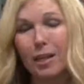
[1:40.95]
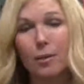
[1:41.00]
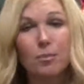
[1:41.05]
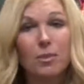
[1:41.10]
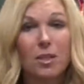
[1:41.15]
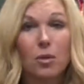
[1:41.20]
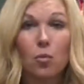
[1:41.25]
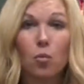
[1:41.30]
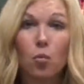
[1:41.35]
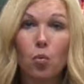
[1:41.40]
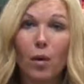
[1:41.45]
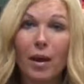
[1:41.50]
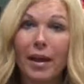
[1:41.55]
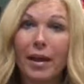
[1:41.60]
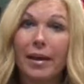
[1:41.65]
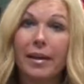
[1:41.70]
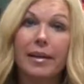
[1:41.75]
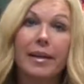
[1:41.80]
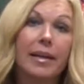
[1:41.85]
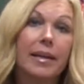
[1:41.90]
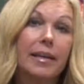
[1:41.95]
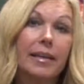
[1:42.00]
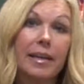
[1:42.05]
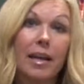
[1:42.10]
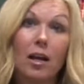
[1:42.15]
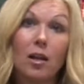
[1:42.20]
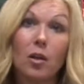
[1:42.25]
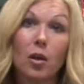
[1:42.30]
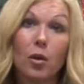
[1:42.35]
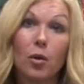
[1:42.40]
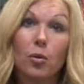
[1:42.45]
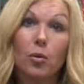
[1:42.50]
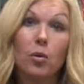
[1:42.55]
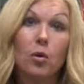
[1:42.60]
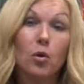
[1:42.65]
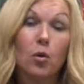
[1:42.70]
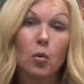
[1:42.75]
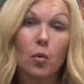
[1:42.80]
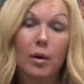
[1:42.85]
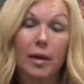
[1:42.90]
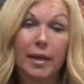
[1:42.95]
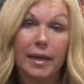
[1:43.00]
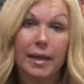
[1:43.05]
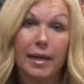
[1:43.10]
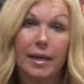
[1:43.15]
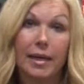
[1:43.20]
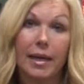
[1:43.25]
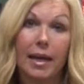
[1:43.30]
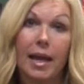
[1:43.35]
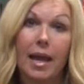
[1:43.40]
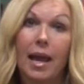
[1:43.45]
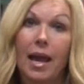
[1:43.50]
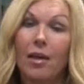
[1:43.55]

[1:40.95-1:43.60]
comes in red, yellow, green.